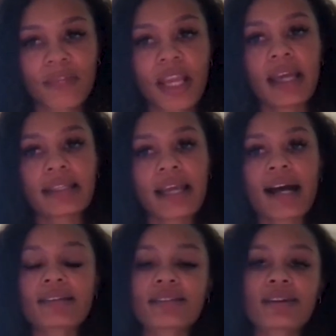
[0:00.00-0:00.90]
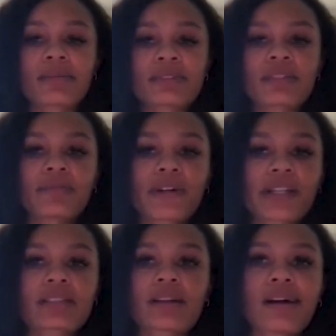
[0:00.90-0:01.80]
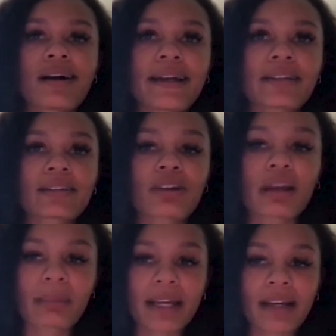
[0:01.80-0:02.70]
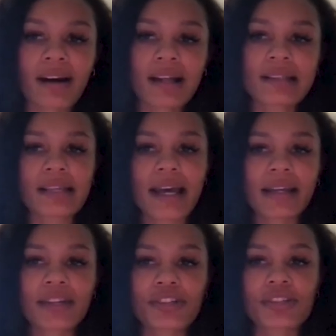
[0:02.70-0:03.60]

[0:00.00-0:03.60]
Yeah, so I'm so focused on growing my content and just